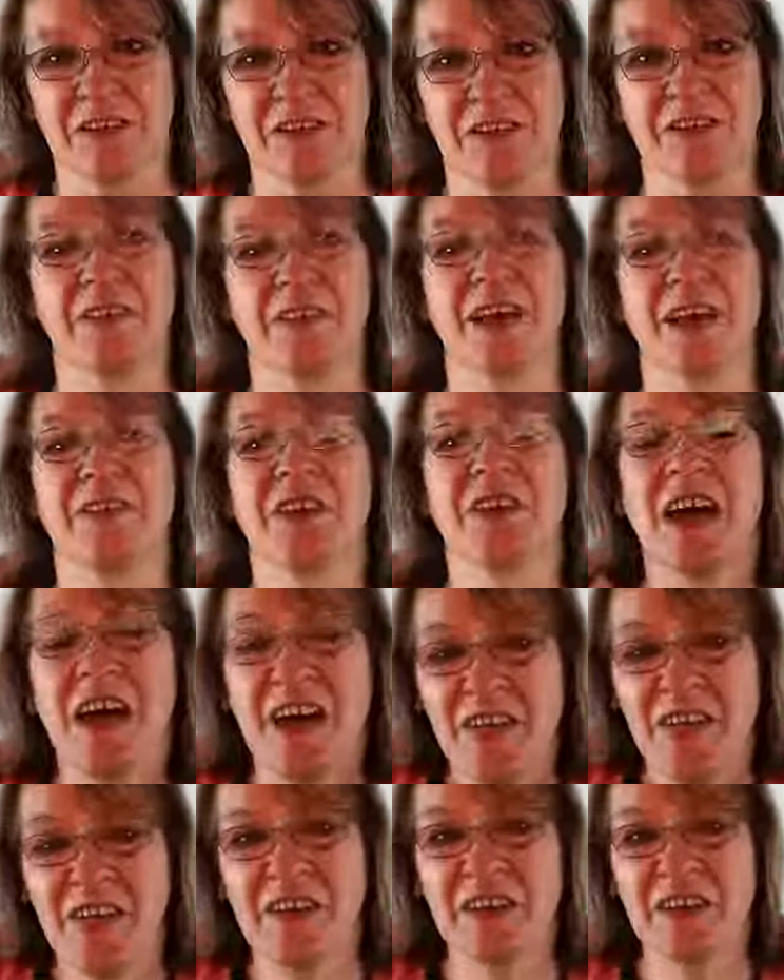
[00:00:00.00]
It says
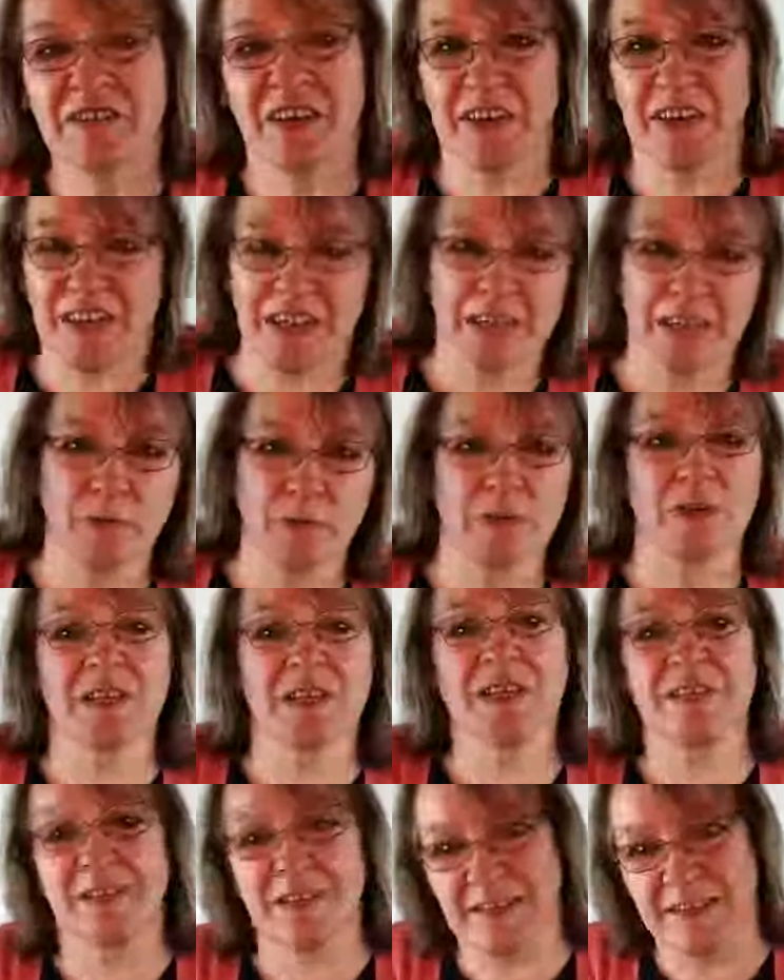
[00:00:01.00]
there's an ebook,
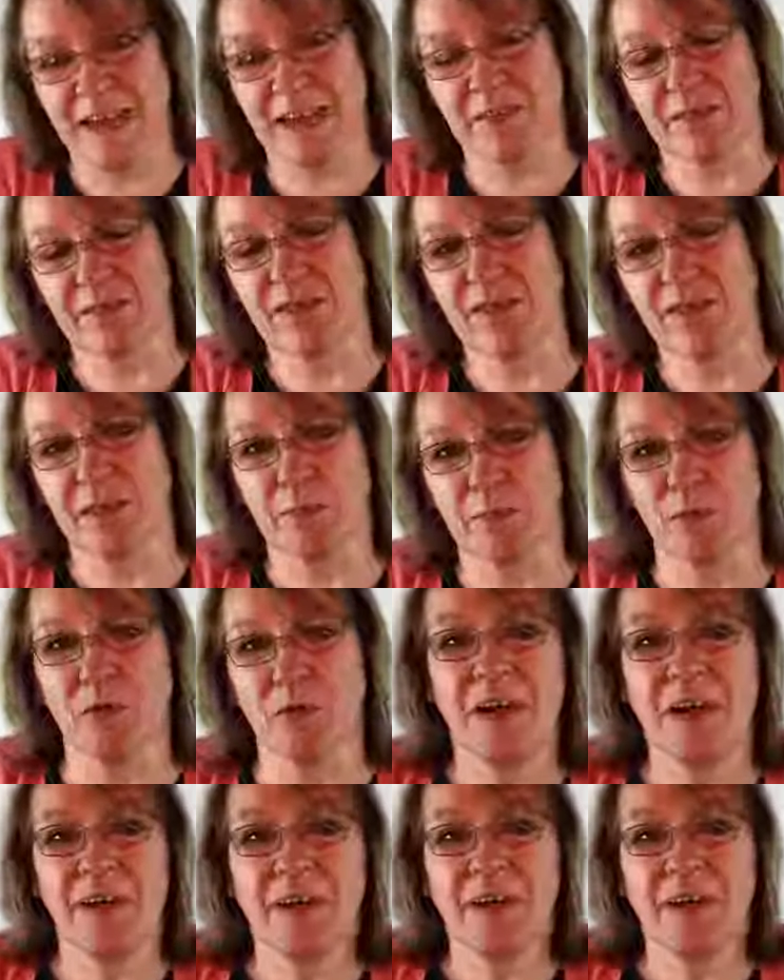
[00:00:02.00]
there's a downloadable